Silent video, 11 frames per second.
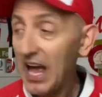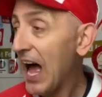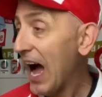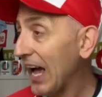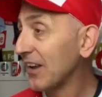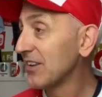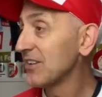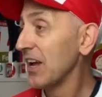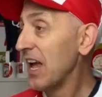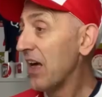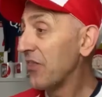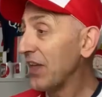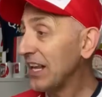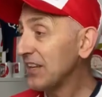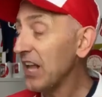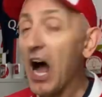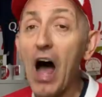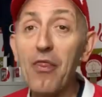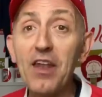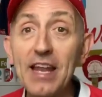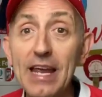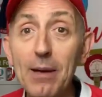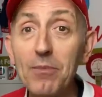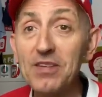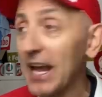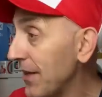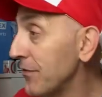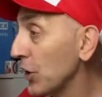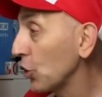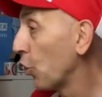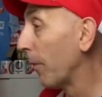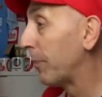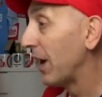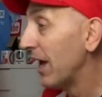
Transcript: And these are the names in the cup.